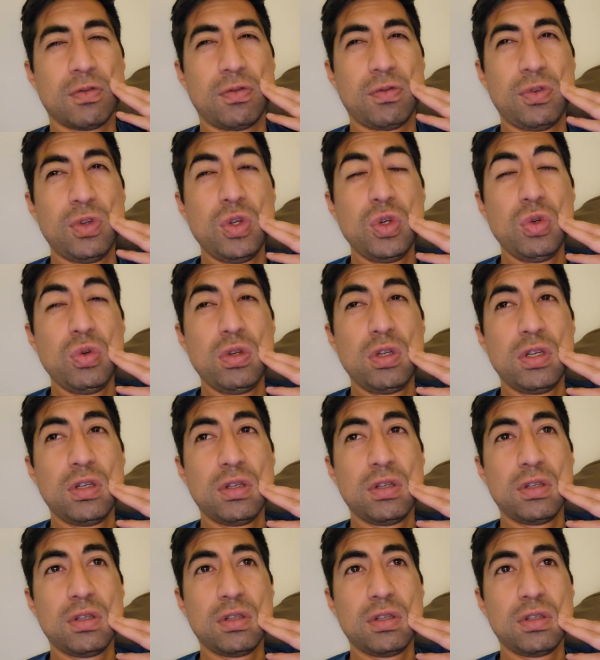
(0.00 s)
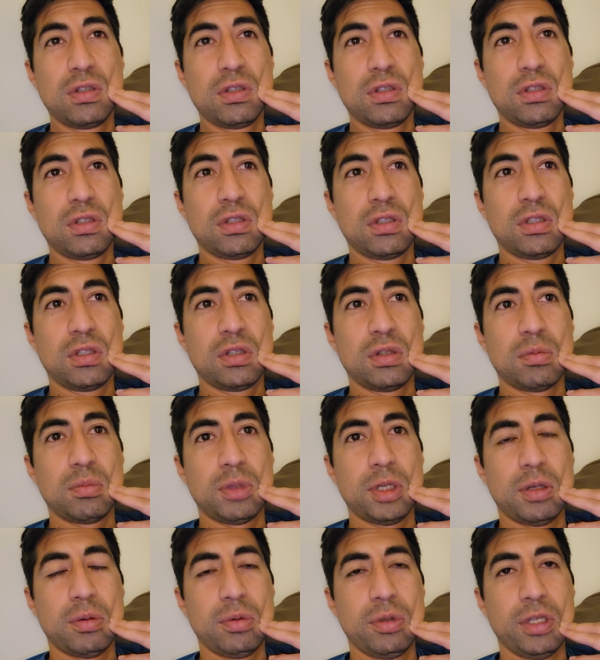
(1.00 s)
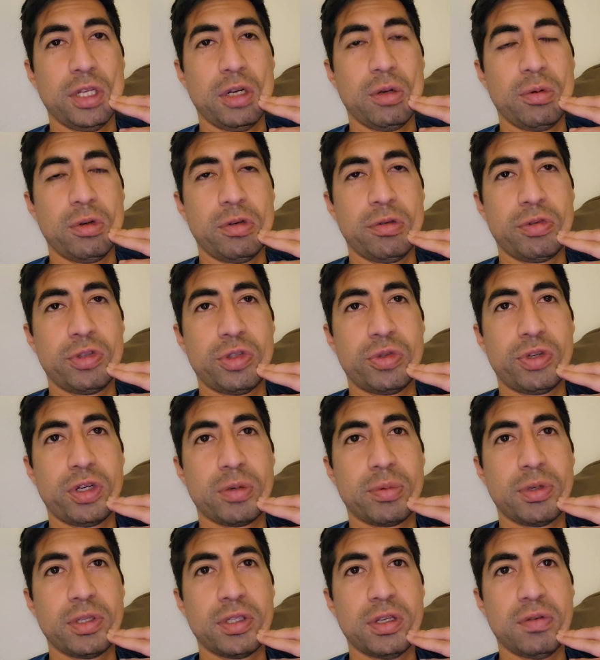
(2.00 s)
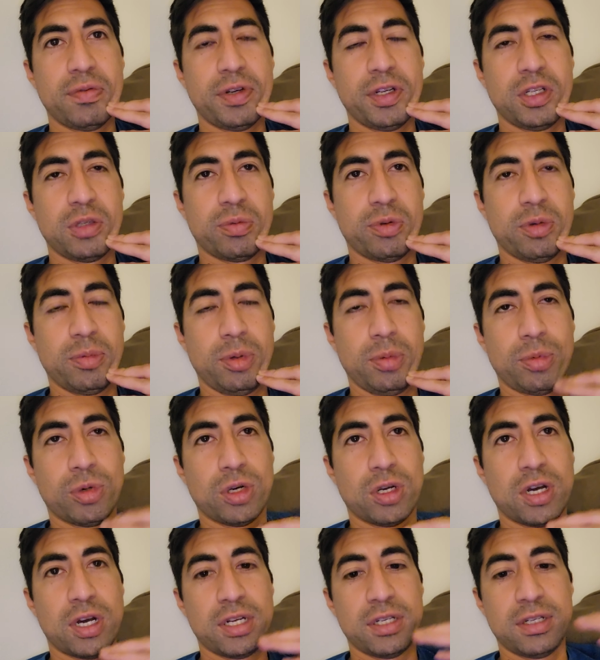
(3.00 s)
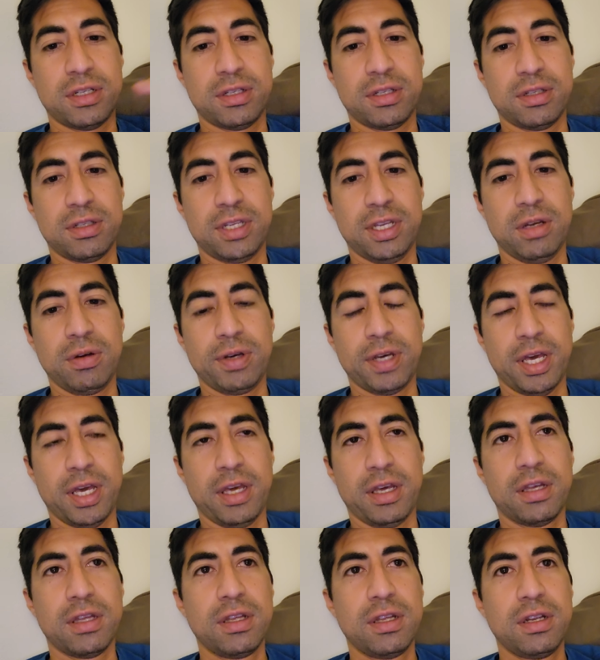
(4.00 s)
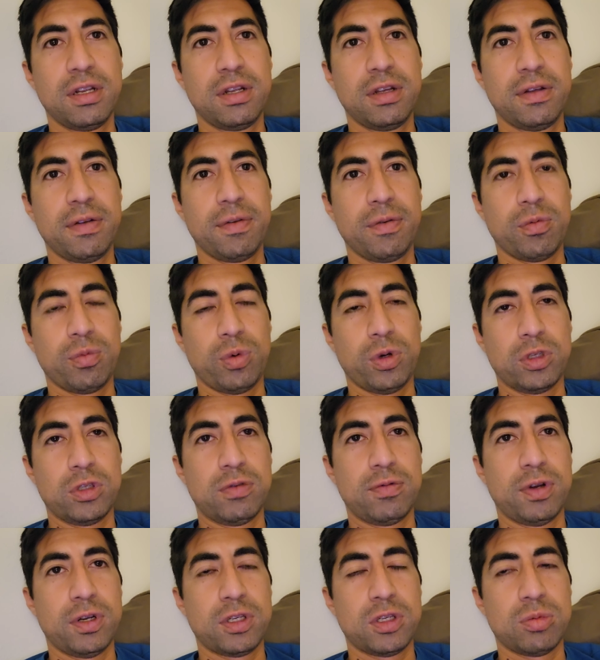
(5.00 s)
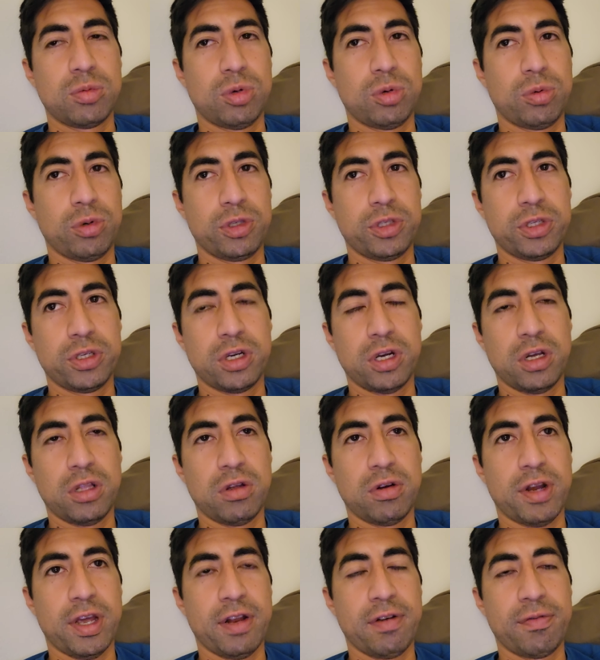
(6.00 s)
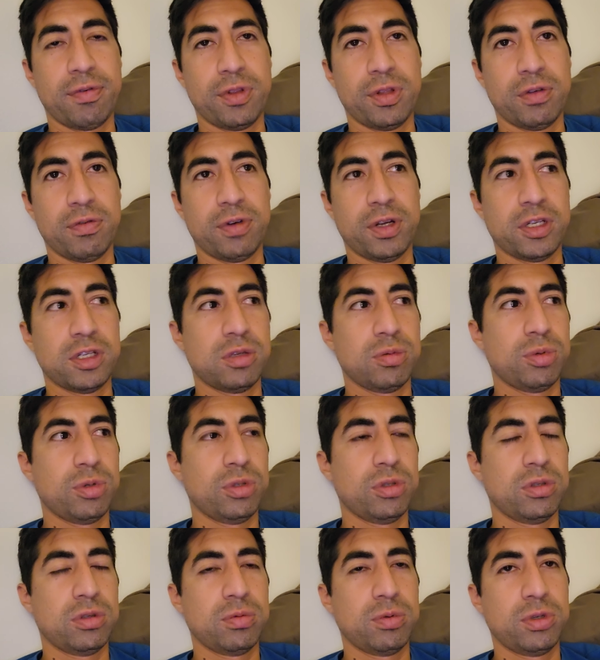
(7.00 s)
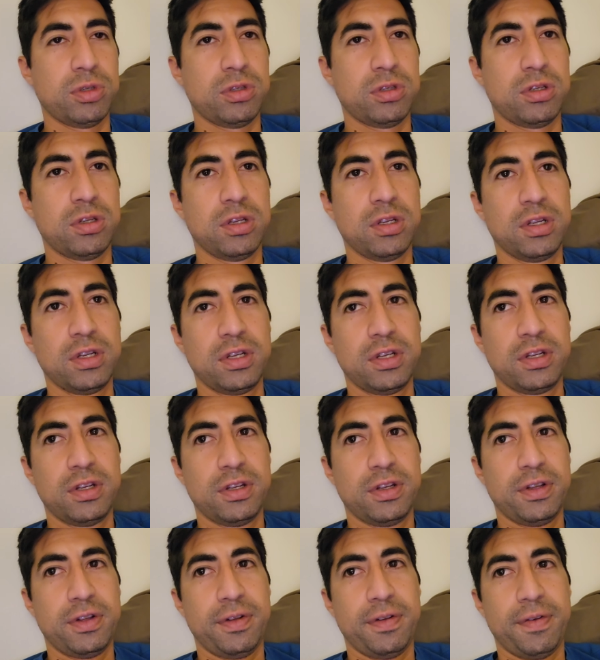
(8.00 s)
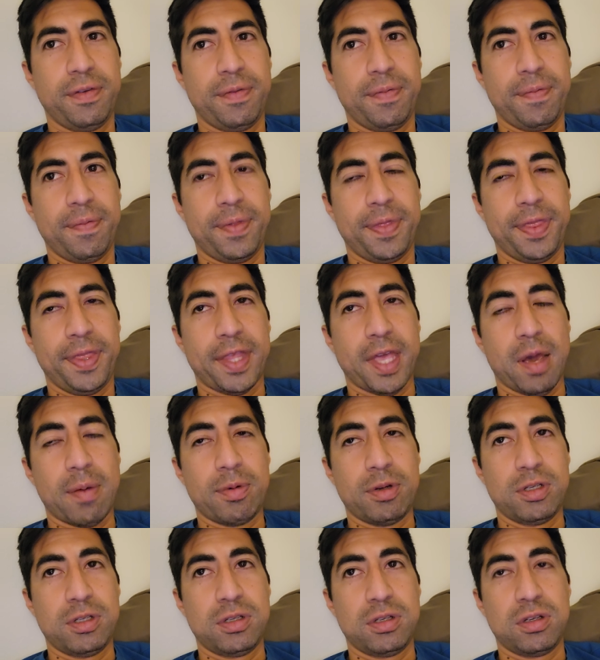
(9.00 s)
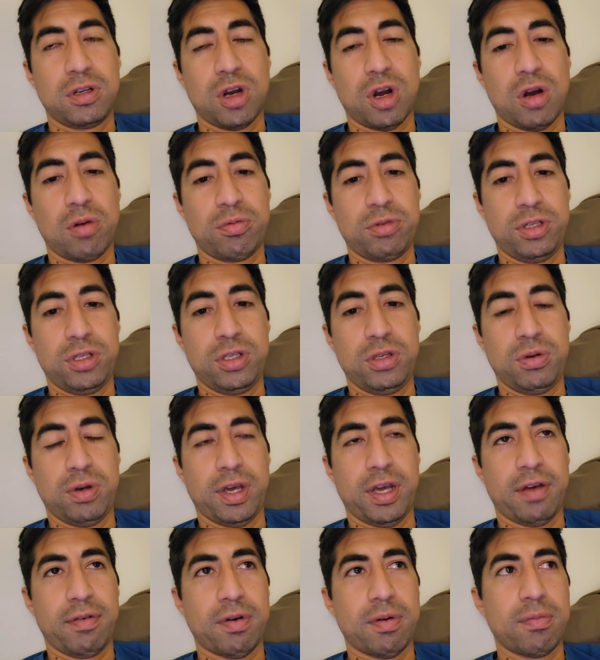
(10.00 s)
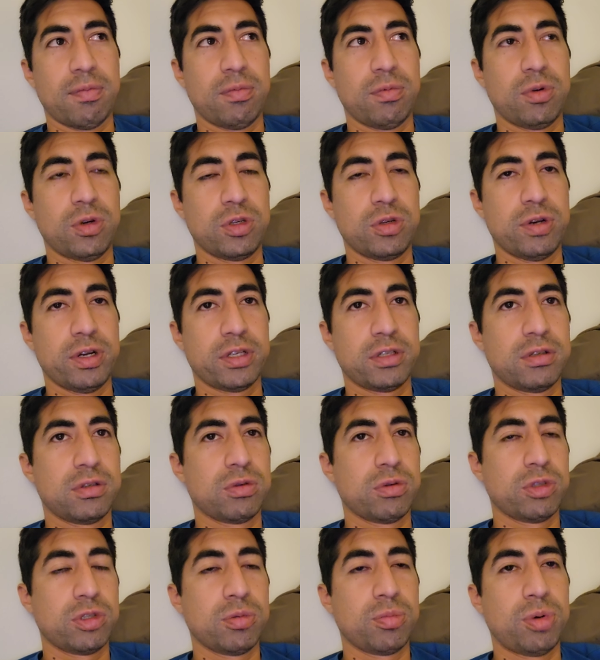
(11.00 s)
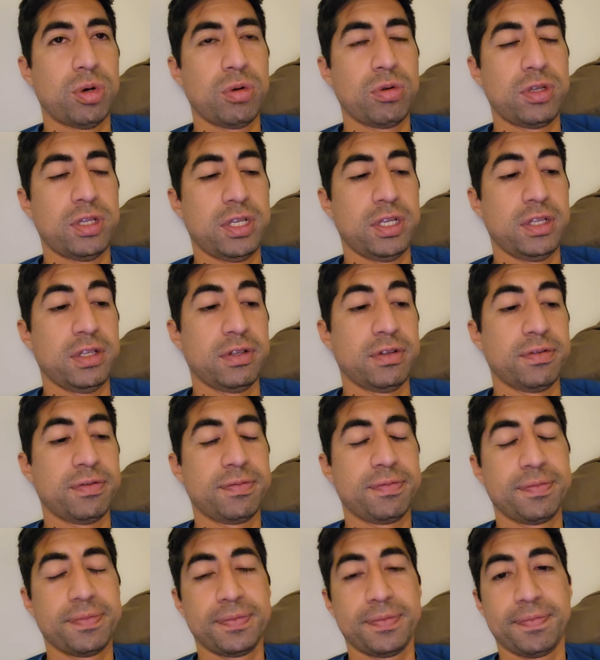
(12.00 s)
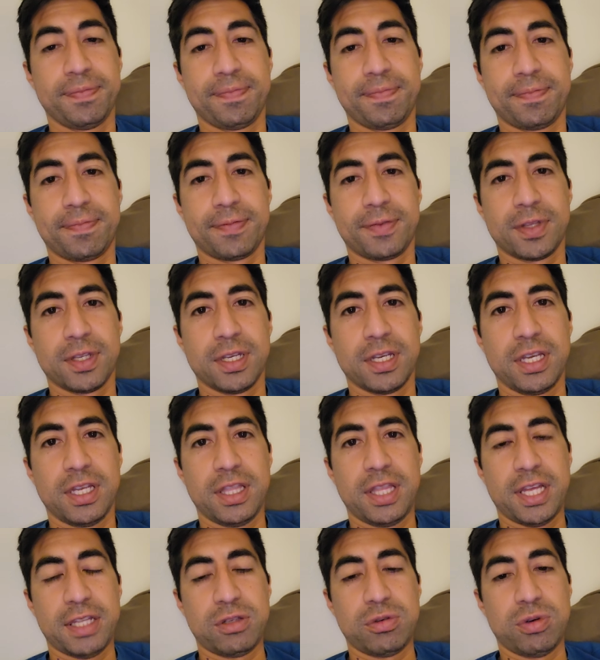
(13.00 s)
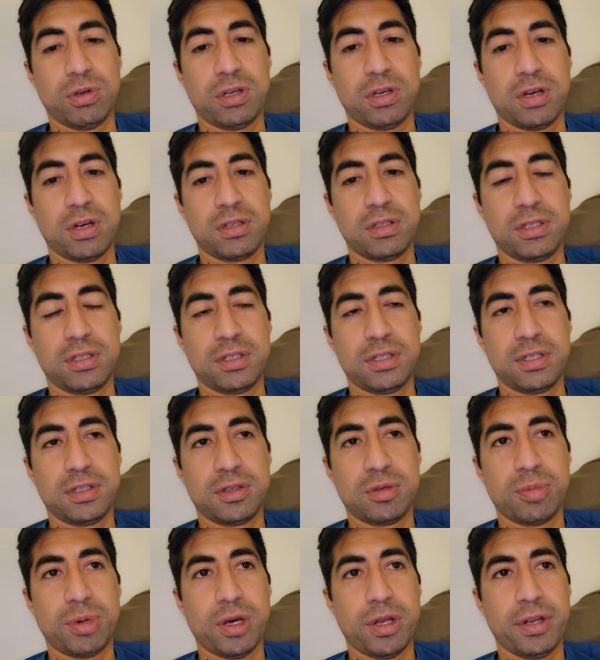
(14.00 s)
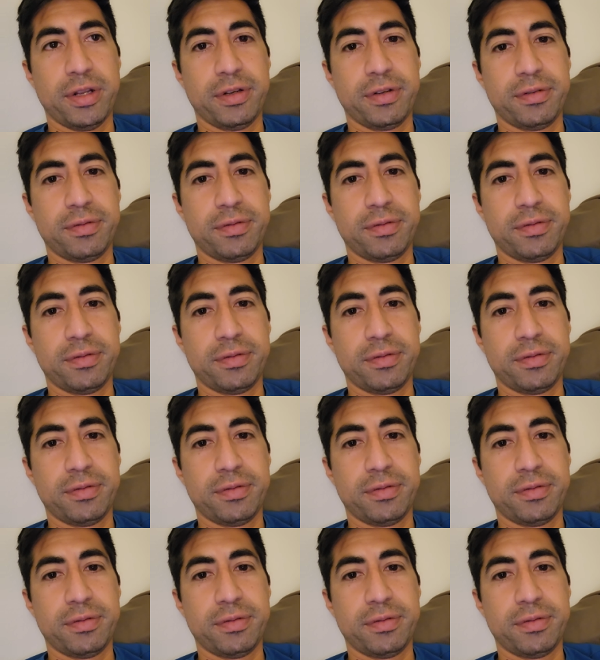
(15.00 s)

food. Not really, I don't want to restrict myself. I just want to be more conscious and say, okay, where's your vegetable? Where's your color at for the vegetables? Where's how much carbs did you have? How, where's your extra source of protein? That sort of consciousness about it.